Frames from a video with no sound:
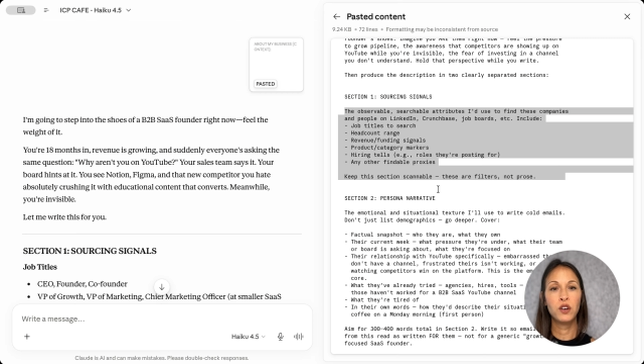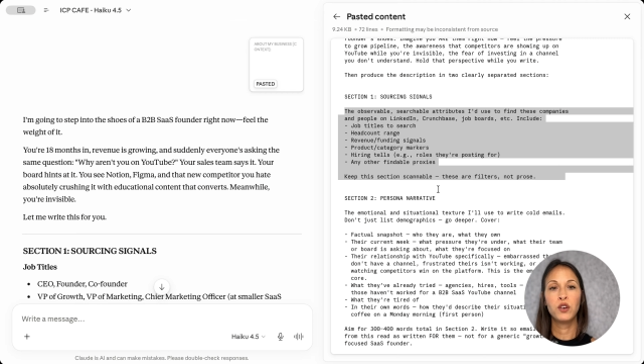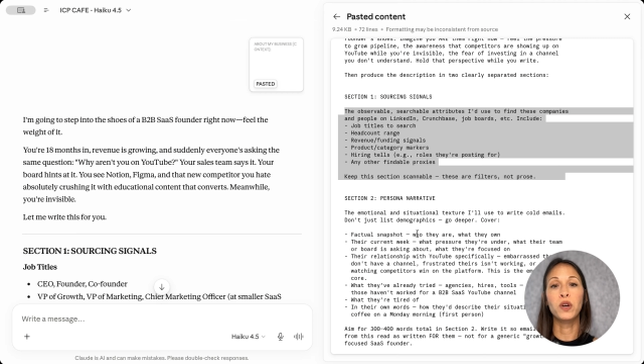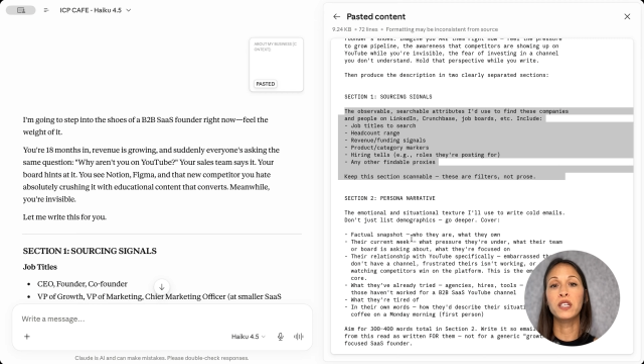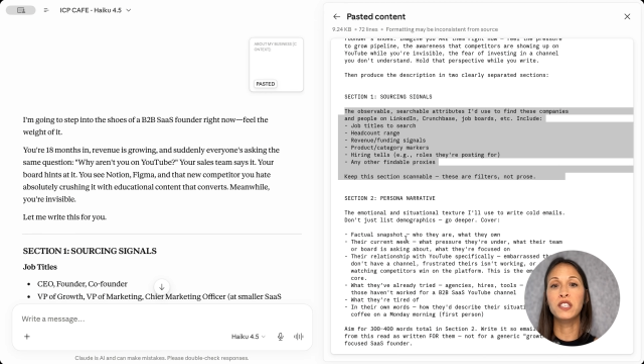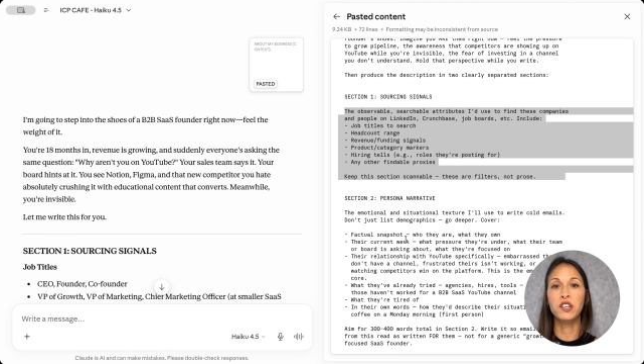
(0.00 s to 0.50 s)

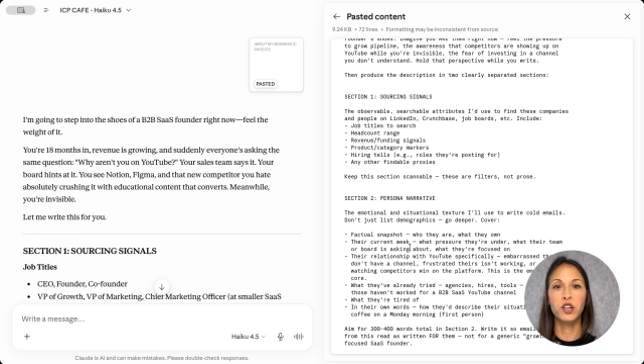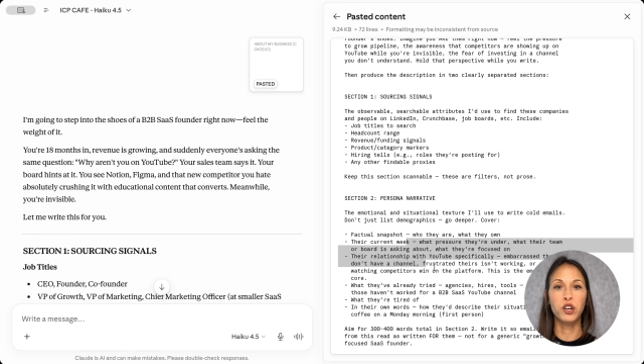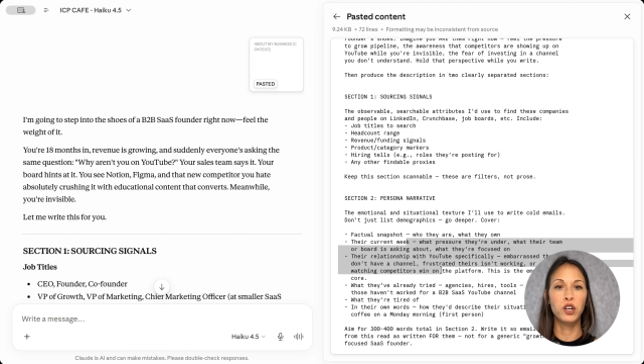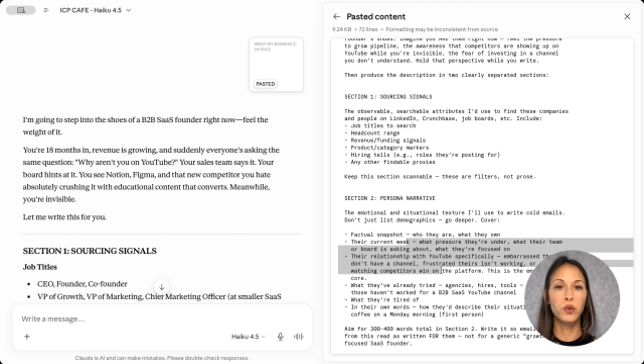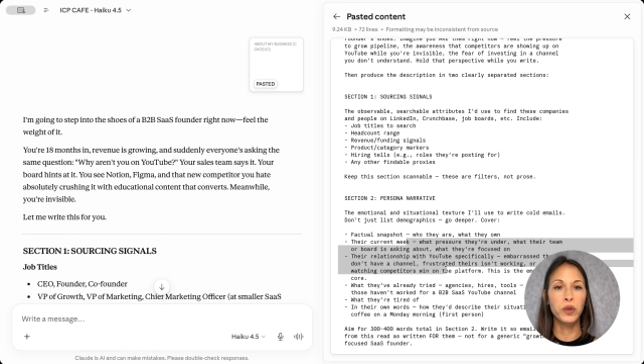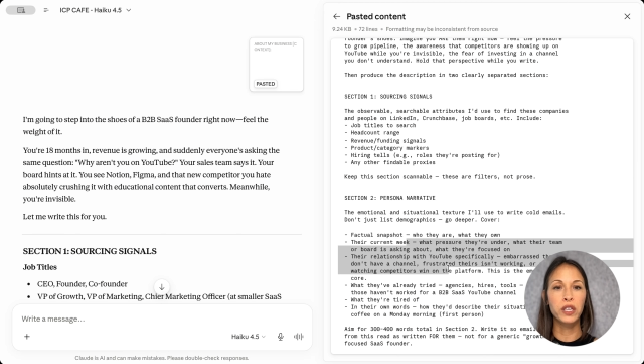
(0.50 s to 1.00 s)
What does their
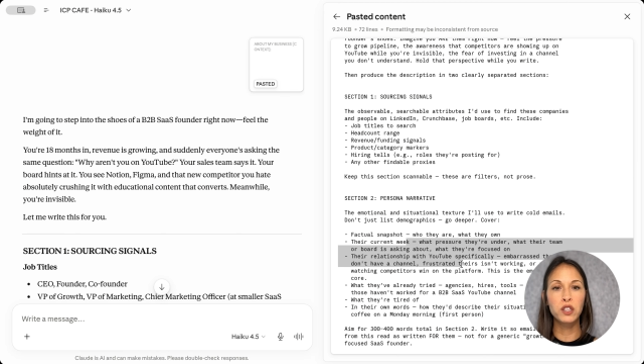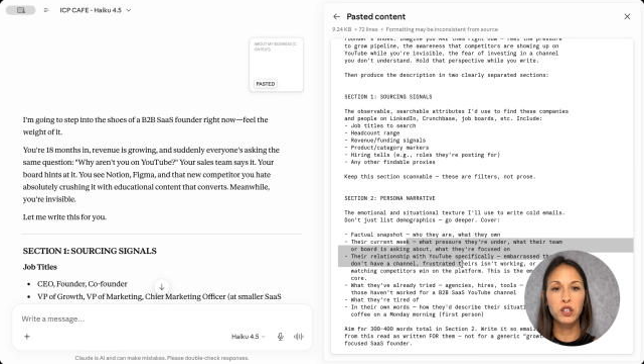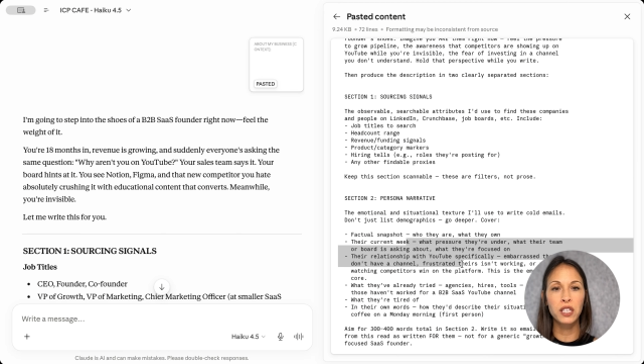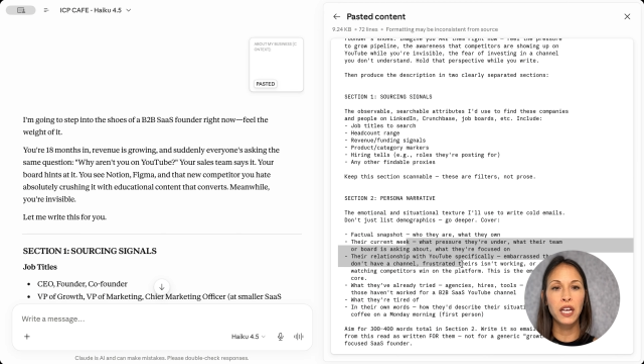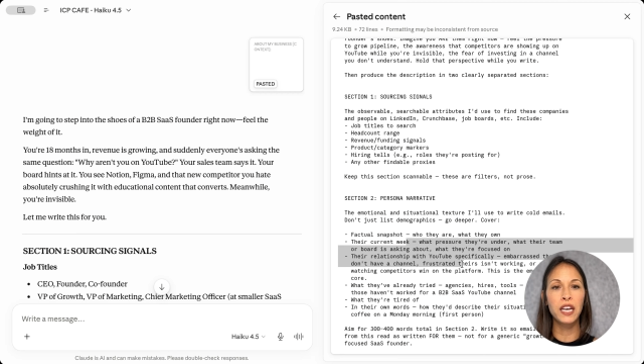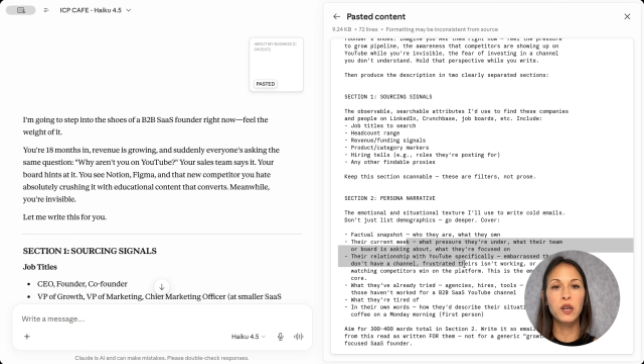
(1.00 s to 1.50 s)
current week
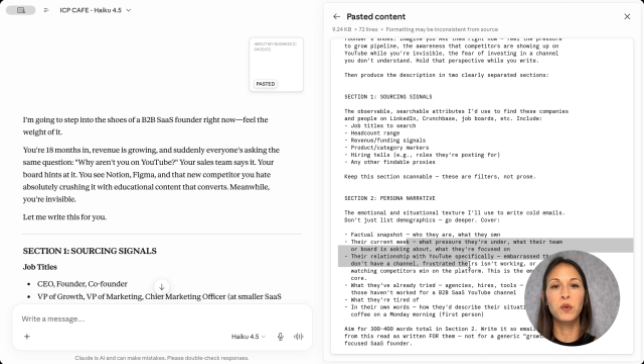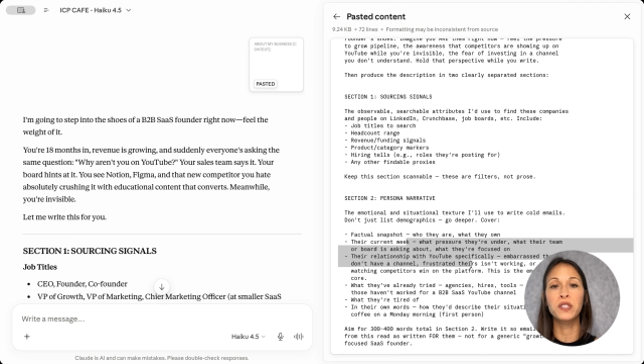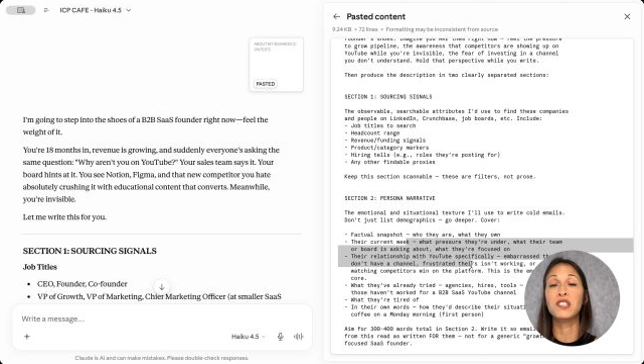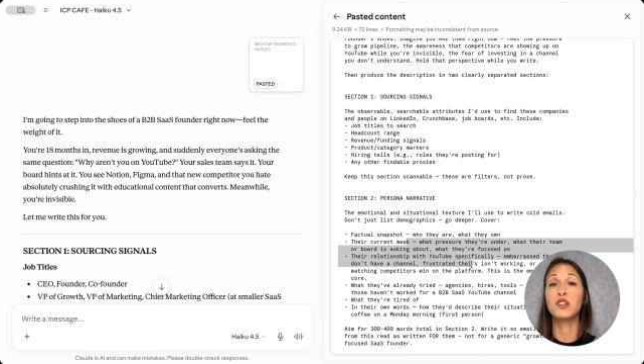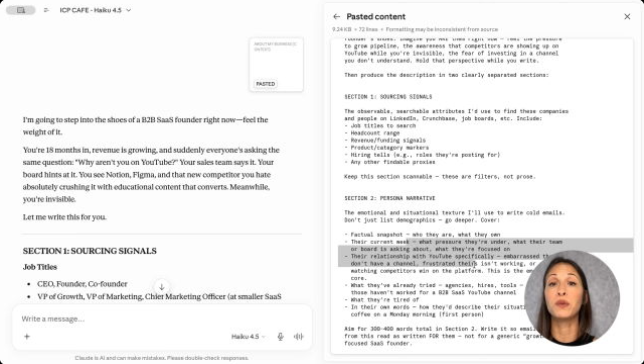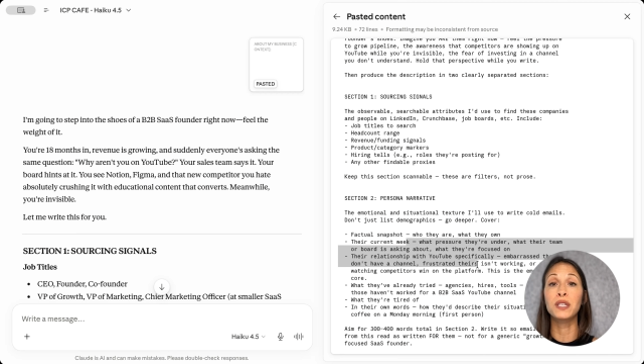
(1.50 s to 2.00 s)
look like?
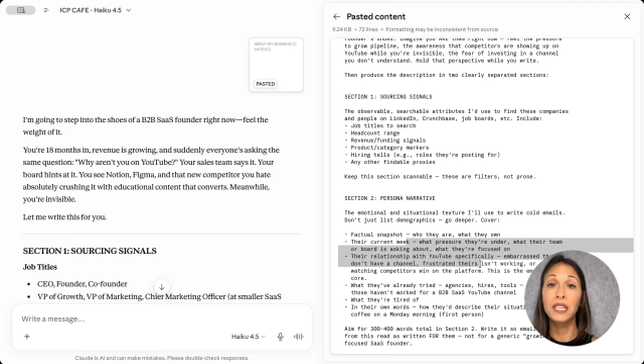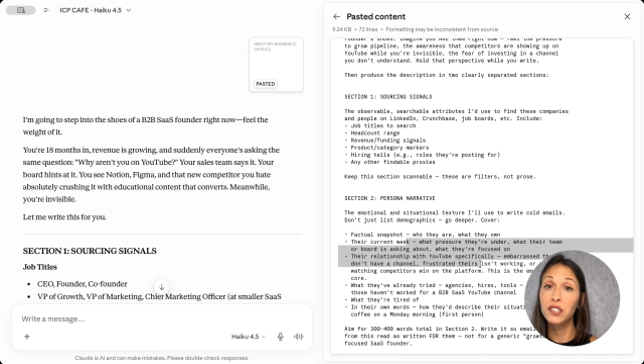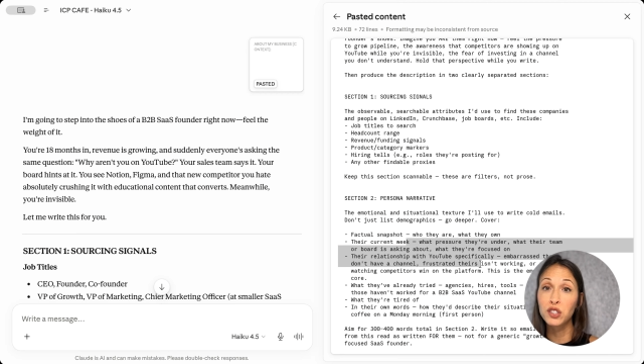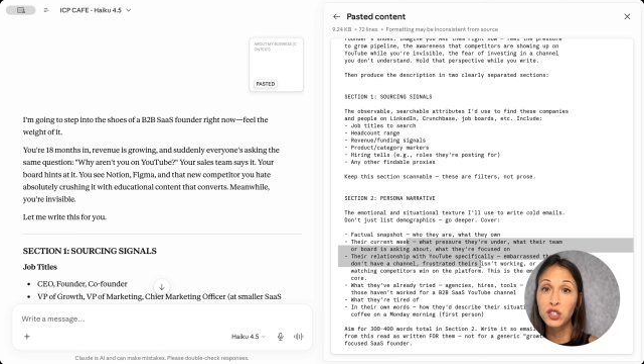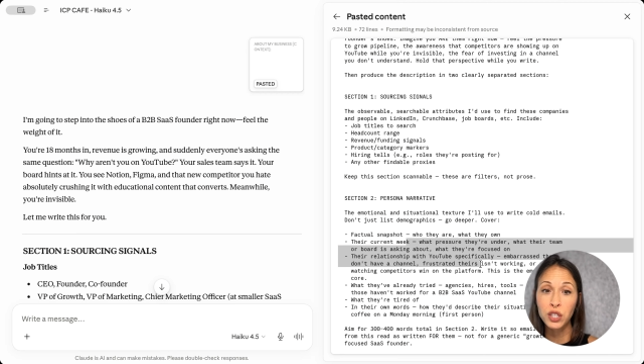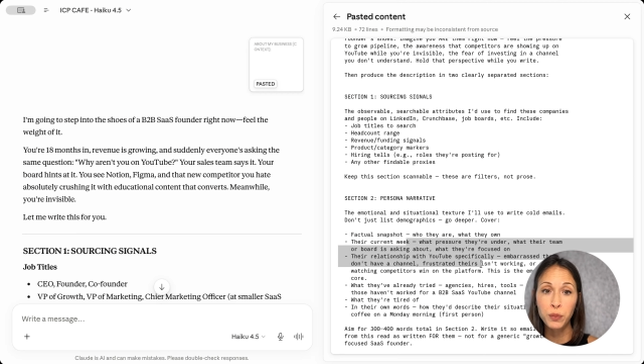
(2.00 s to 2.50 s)
What's their
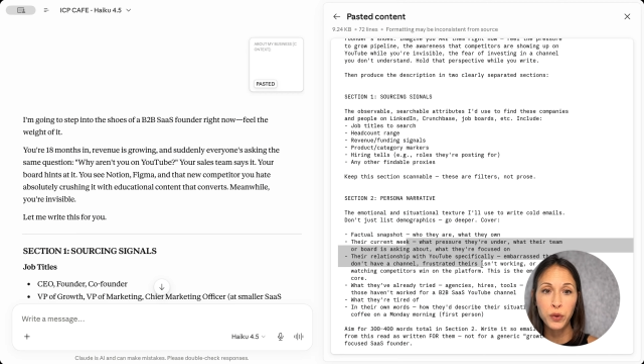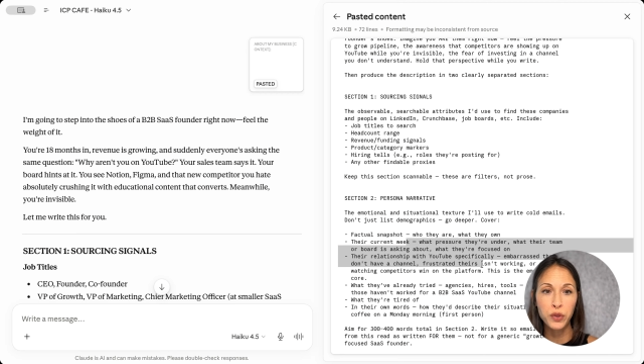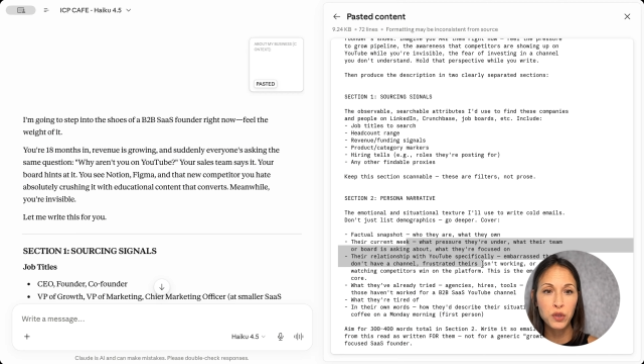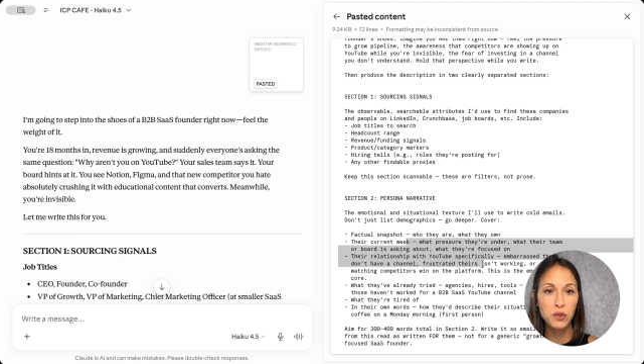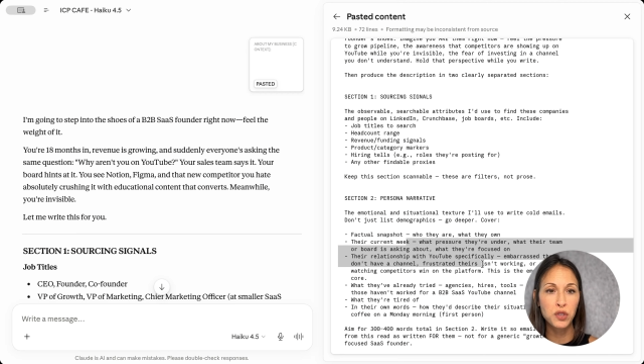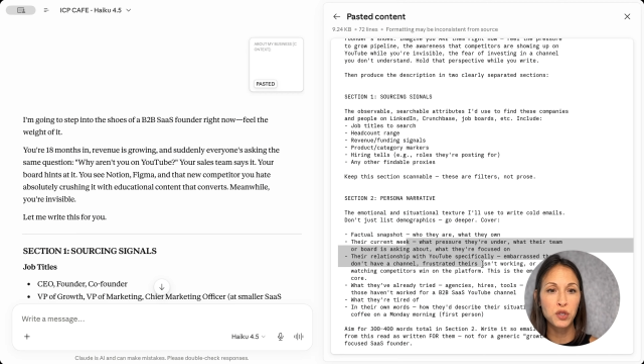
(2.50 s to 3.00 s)
relationship
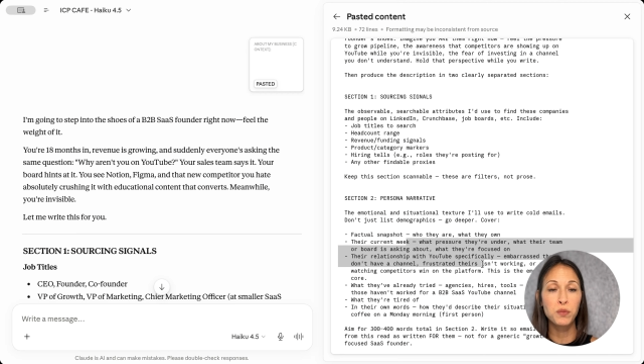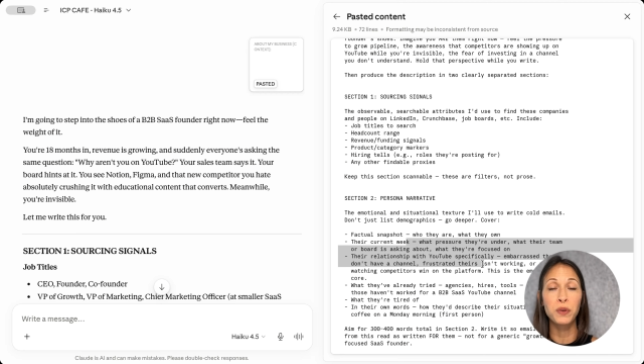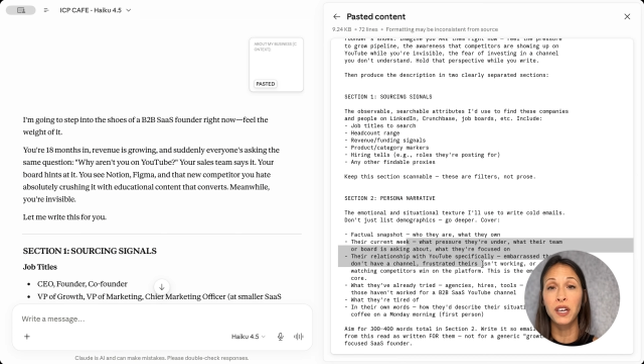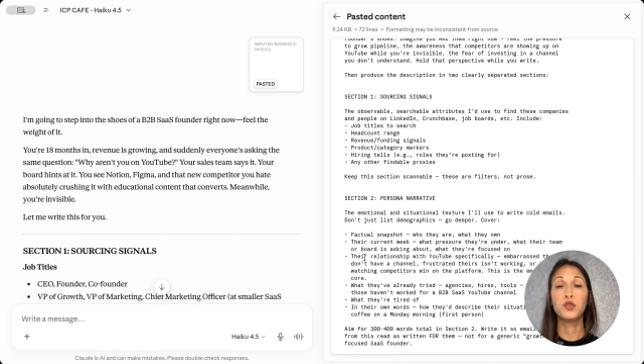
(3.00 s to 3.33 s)
with YouTube?